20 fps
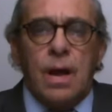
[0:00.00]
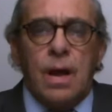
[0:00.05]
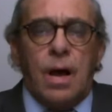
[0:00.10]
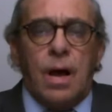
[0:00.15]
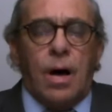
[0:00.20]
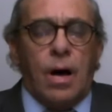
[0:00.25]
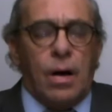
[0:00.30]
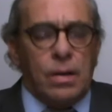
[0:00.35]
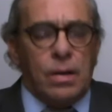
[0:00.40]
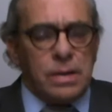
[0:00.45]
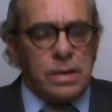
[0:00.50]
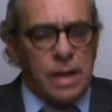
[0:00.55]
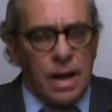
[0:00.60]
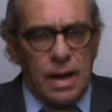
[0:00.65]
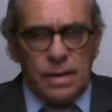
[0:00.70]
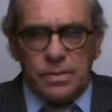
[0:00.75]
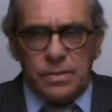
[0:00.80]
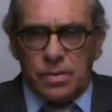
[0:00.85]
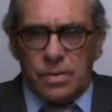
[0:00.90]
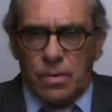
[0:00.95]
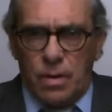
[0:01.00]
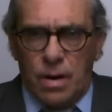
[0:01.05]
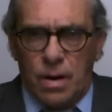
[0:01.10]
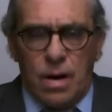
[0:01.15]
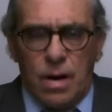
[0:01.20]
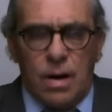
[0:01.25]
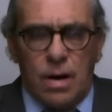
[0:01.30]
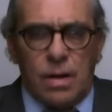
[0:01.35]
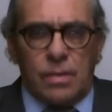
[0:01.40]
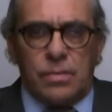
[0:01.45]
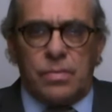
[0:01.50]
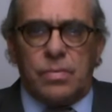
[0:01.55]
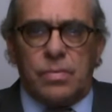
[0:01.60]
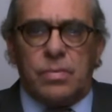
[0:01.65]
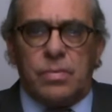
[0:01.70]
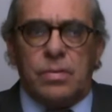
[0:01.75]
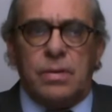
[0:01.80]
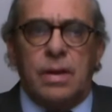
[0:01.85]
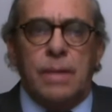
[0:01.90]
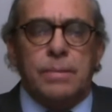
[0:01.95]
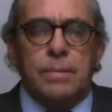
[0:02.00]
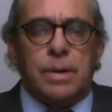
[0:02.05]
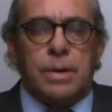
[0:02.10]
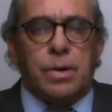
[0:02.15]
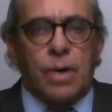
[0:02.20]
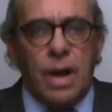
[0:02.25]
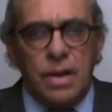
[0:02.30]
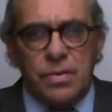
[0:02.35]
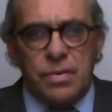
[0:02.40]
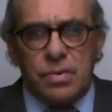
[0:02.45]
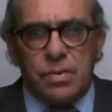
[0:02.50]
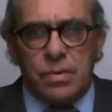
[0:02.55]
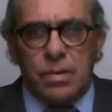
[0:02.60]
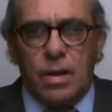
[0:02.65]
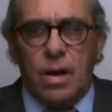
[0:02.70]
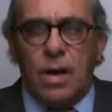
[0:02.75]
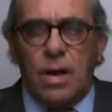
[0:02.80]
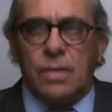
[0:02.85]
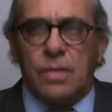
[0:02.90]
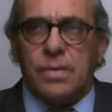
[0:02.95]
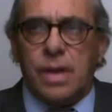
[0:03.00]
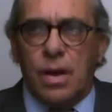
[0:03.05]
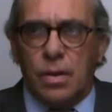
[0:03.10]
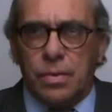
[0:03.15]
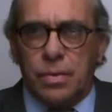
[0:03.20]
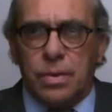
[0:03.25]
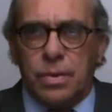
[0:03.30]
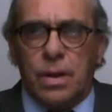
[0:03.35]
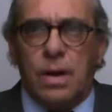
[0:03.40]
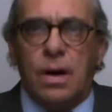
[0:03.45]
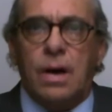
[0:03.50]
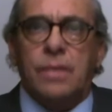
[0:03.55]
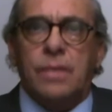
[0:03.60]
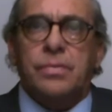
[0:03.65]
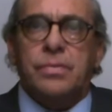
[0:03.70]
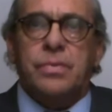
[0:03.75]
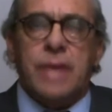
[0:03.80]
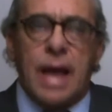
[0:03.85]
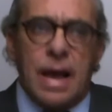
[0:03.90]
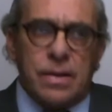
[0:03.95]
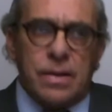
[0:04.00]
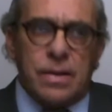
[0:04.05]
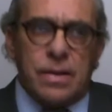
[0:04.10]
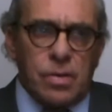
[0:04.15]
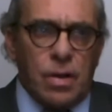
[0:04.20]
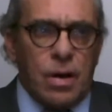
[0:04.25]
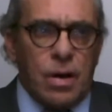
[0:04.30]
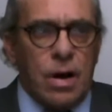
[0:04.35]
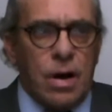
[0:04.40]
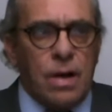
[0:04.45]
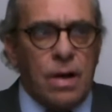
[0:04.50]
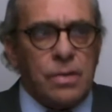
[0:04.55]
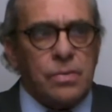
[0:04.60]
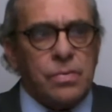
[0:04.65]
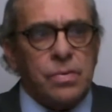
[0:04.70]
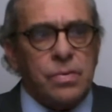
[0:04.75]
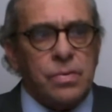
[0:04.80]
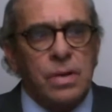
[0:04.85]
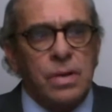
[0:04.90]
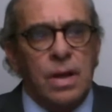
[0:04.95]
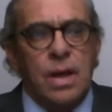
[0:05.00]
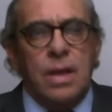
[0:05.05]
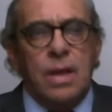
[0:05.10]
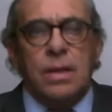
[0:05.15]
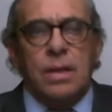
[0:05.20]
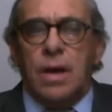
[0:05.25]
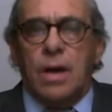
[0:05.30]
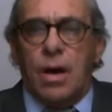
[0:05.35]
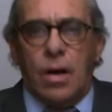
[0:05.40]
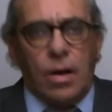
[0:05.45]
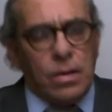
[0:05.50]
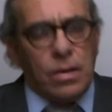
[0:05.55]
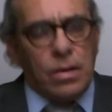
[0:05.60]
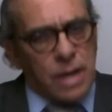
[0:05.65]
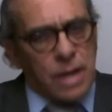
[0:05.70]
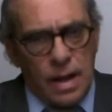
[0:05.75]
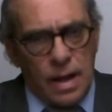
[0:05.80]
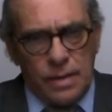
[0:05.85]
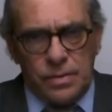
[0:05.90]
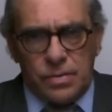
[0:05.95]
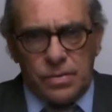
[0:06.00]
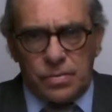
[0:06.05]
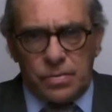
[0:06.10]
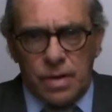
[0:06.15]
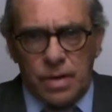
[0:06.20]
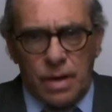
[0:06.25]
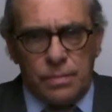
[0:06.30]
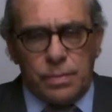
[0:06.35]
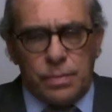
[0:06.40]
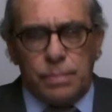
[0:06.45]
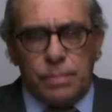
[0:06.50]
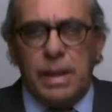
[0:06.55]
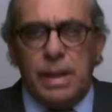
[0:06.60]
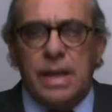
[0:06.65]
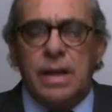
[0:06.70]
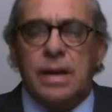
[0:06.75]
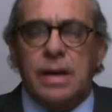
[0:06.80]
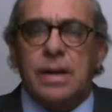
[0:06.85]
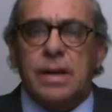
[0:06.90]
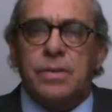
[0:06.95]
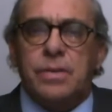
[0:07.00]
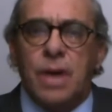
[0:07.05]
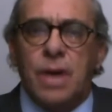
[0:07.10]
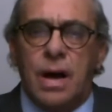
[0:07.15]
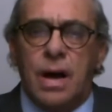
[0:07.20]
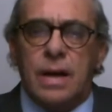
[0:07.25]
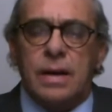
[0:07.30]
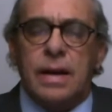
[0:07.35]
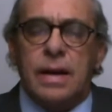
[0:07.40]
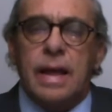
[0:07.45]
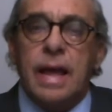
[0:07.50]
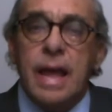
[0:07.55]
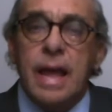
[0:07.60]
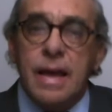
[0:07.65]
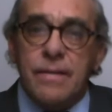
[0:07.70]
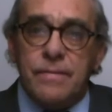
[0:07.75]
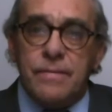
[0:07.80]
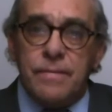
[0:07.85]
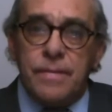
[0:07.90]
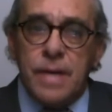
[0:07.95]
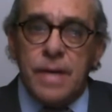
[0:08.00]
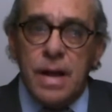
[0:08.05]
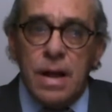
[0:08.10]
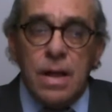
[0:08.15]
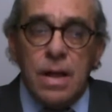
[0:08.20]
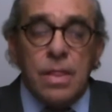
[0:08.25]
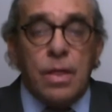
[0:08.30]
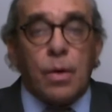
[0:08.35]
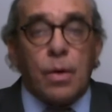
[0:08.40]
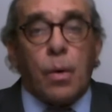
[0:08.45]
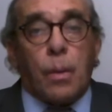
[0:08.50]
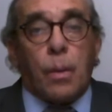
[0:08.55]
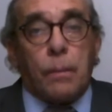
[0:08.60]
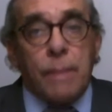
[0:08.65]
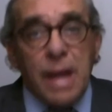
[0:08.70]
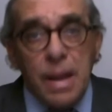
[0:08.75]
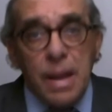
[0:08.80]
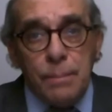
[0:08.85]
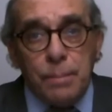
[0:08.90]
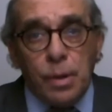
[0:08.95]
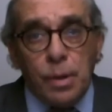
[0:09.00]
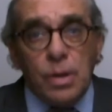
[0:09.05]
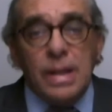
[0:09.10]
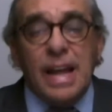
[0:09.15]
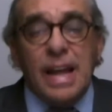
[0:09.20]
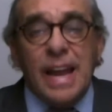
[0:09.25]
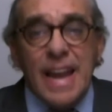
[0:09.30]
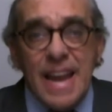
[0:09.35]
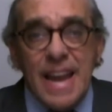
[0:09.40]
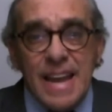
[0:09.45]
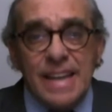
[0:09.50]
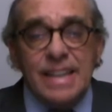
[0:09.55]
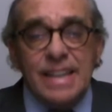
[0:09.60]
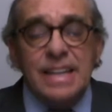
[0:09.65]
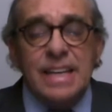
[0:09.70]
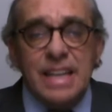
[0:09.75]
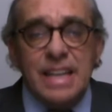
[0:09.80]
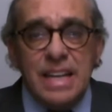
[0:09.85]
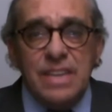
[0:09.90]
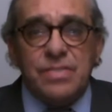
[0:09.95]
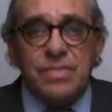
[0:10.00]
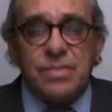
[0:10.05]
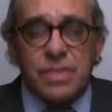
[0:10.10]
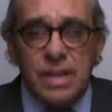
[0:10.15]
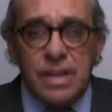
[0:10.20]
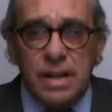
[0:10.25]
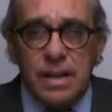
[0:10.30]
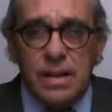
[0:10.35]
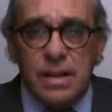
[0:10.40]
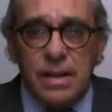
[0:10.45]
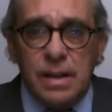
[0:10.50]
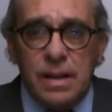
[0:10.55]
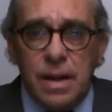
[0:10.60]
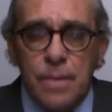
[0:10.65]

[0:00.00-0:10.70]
All kinds of laws, immigration laws, health laws, tax laws, all kinds of stuff would be getting done if there were people in D.C.